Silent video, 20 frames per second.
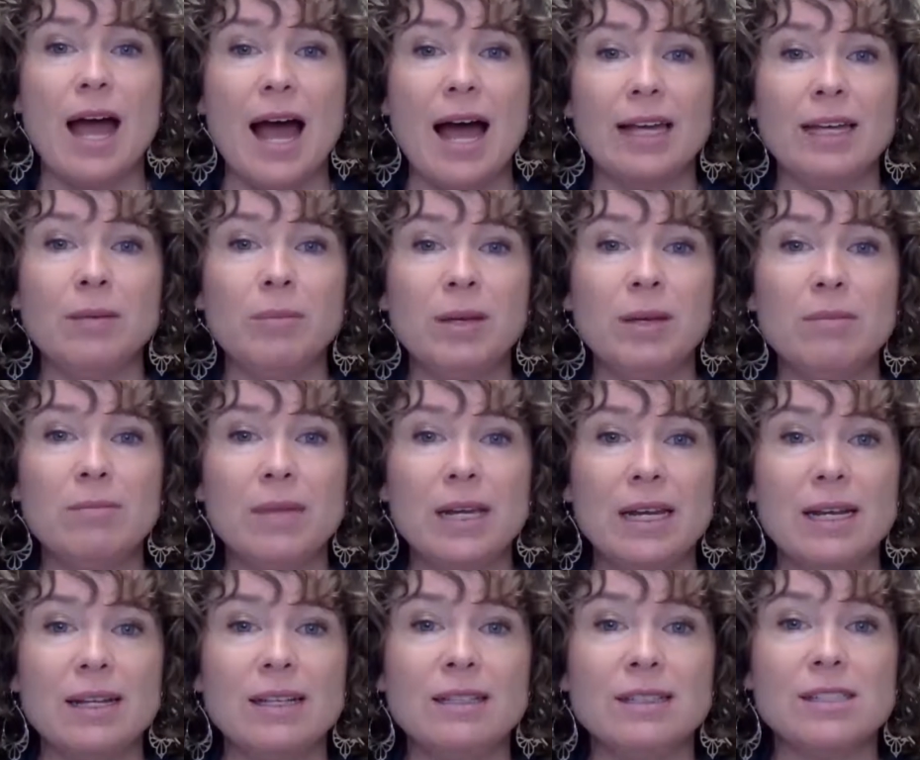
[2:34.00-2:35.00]
IEP
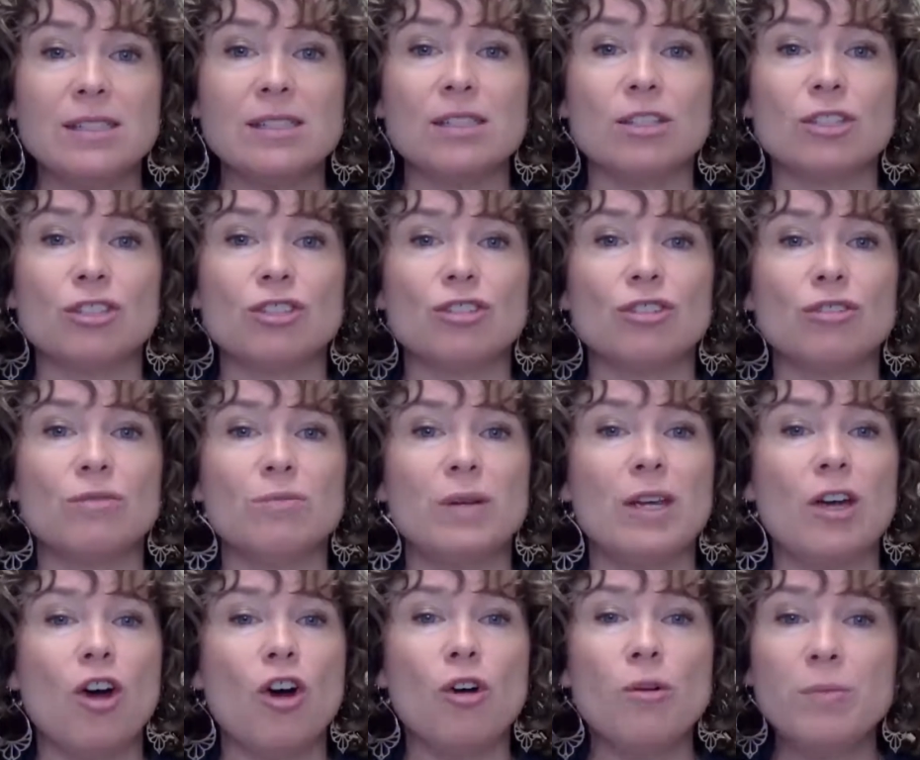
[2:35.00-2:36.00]
meetings should
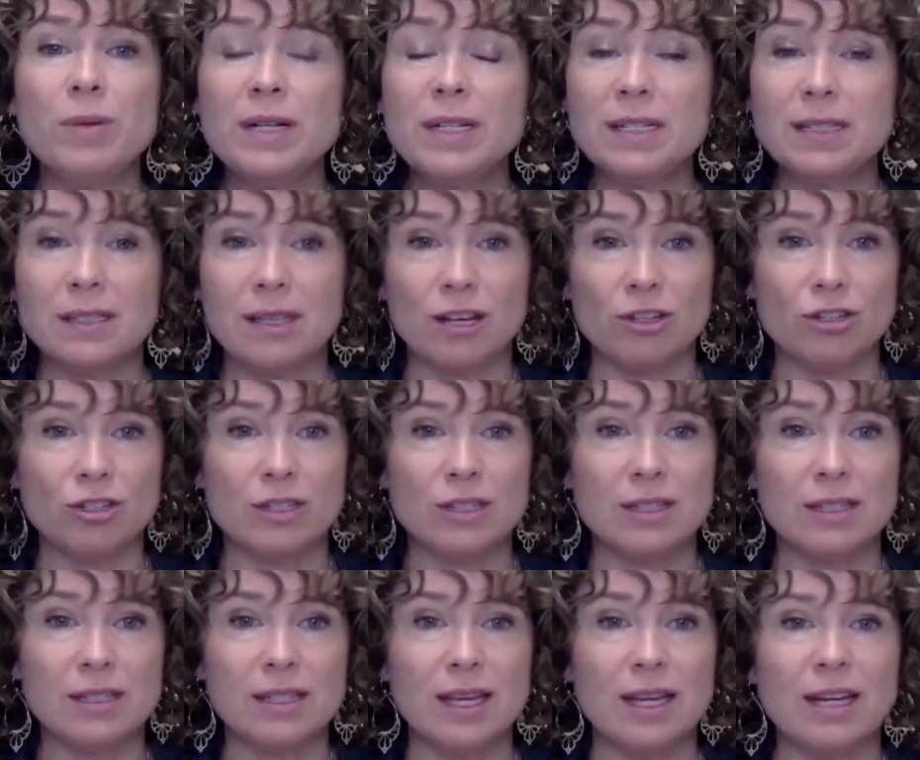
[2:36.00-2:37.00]
be open
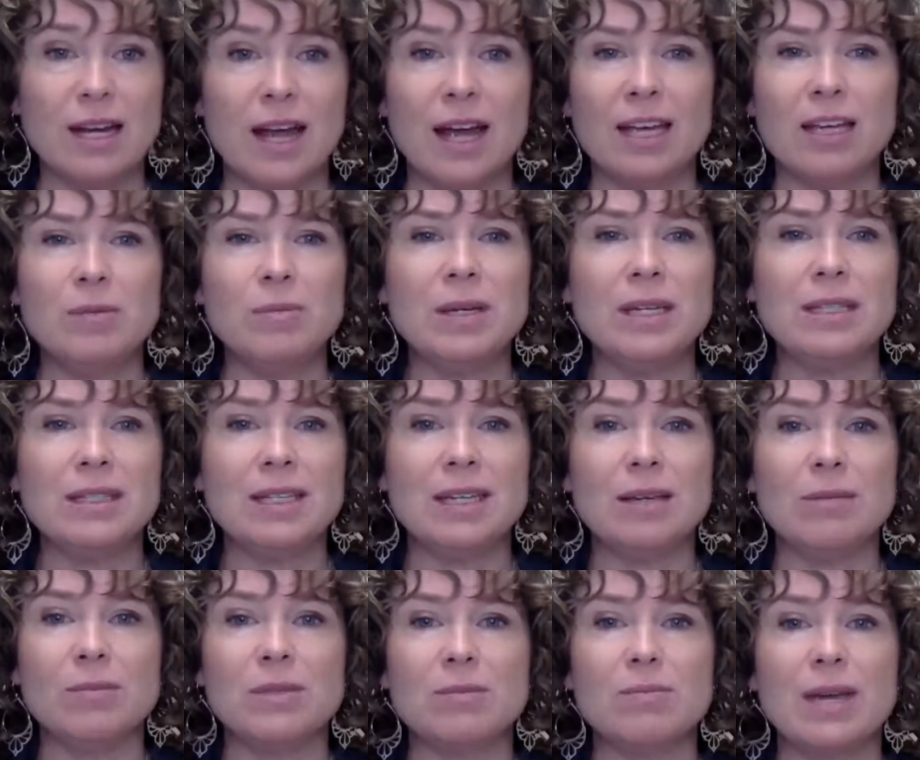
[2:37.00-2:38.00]
discussions, and IEP
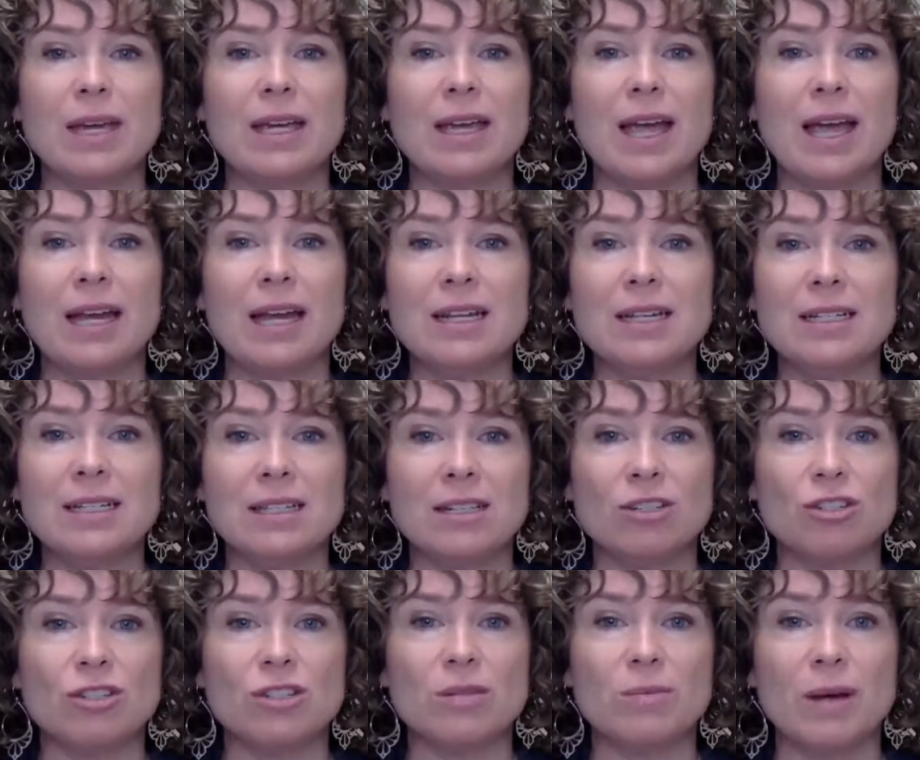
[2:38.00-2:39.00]
teams make any
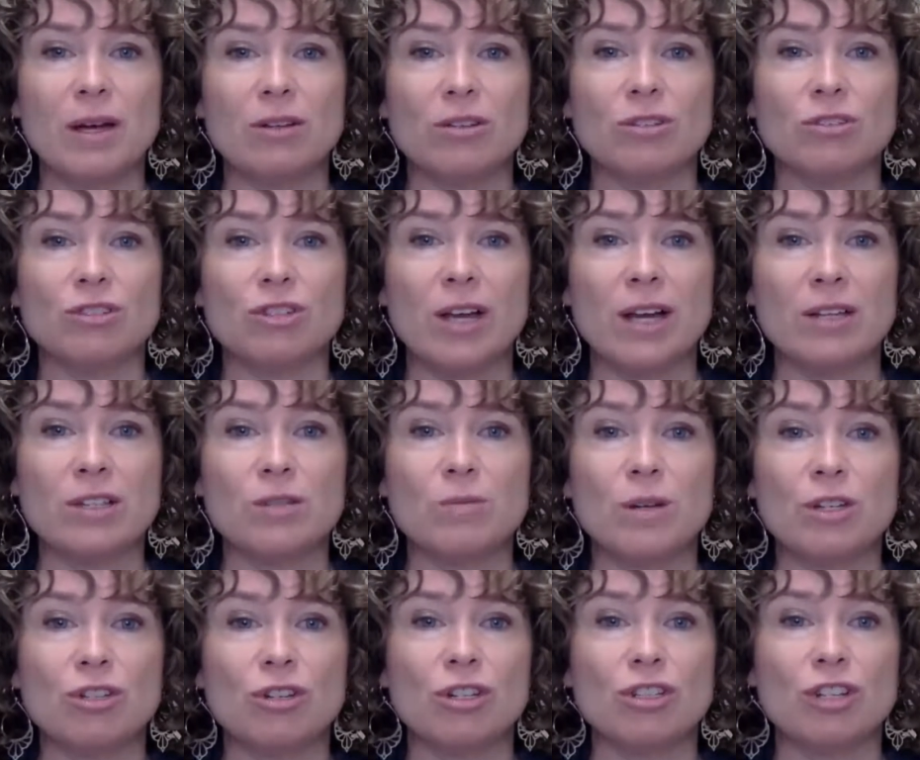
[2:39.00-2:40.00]
decisions about your child's
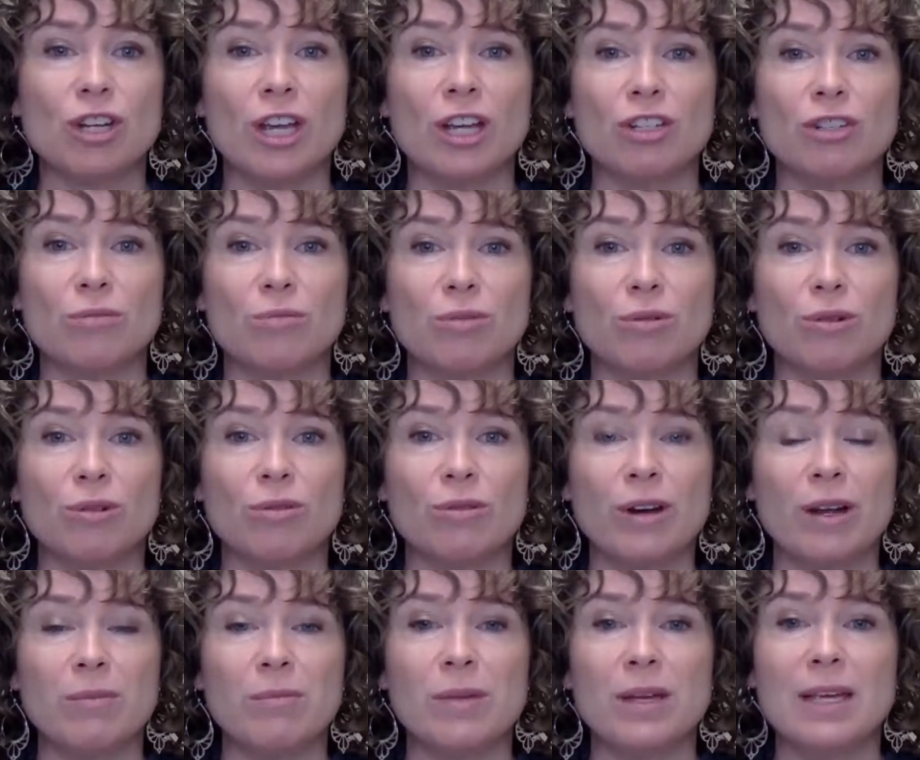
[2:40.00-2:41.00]
special education
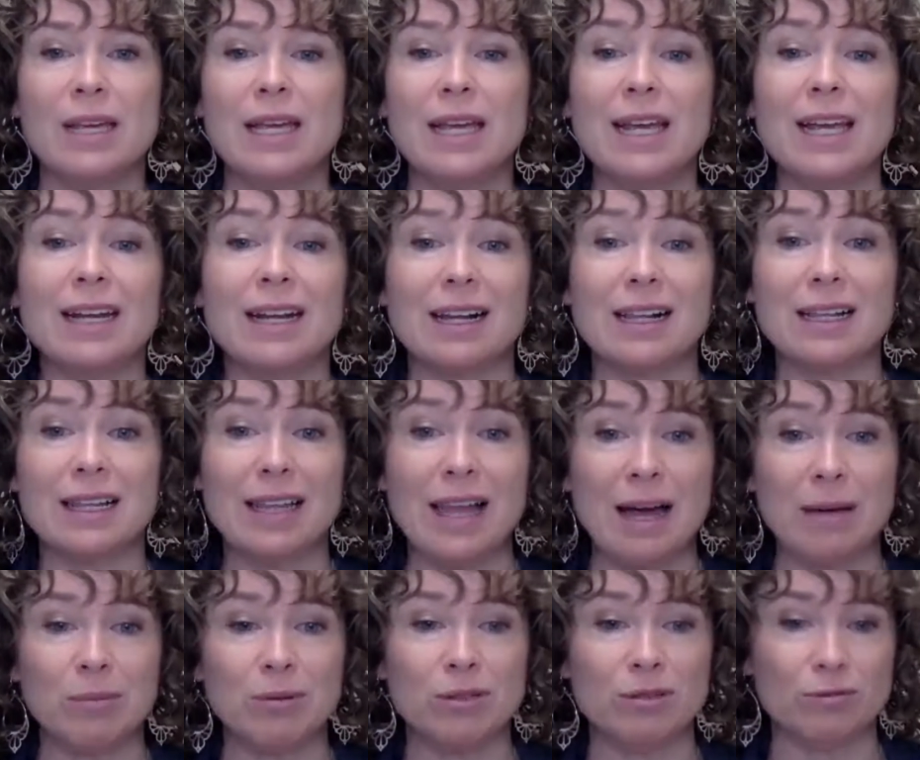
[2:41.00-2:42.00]
program in a
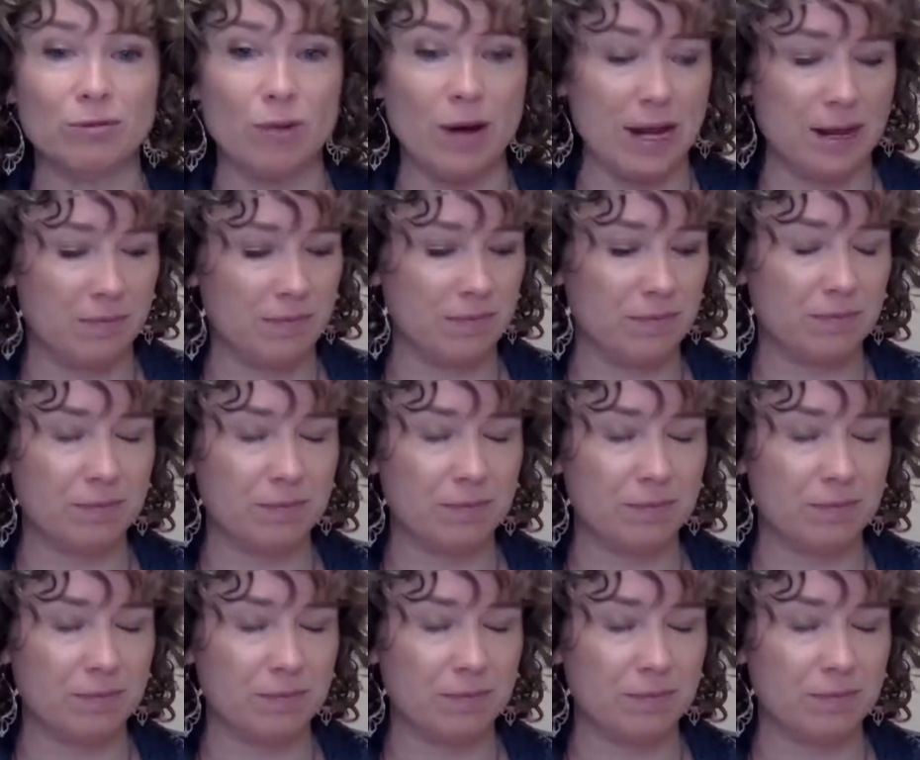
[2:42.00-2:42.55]
collaborative way.